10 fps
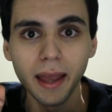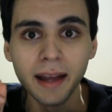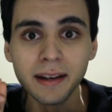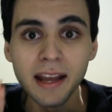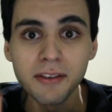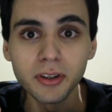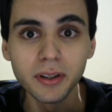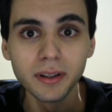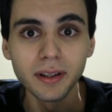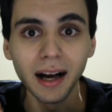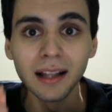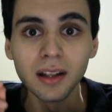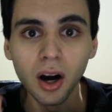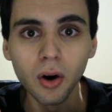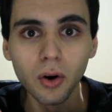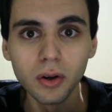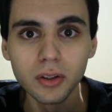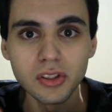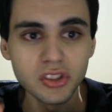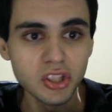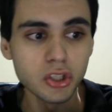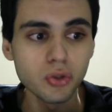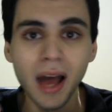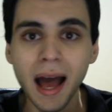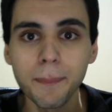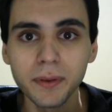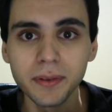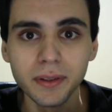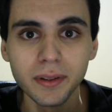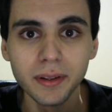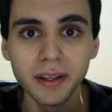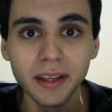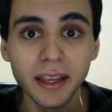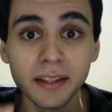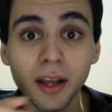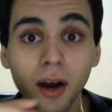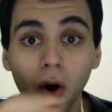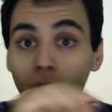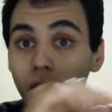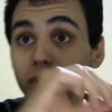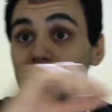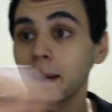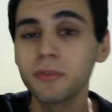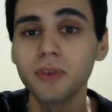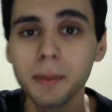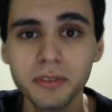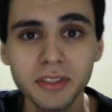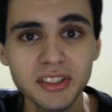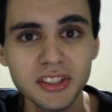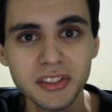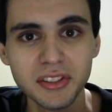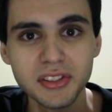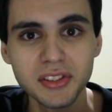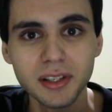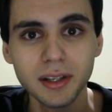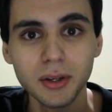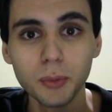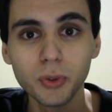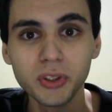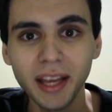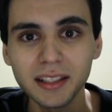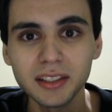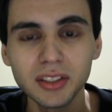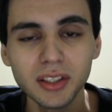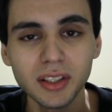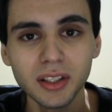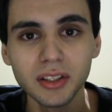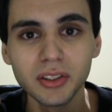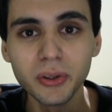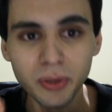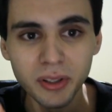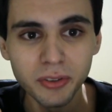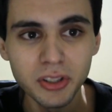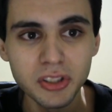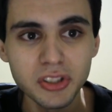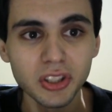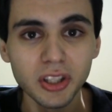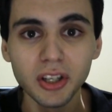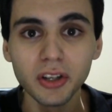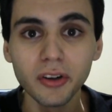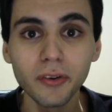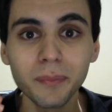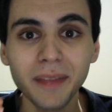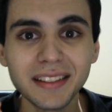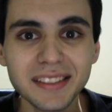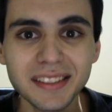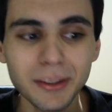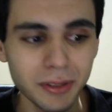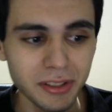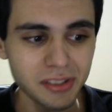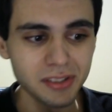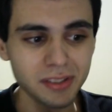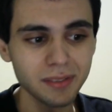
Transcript: and never allow such to happen in the whole time frame of existence. Protect the universe from that stillness.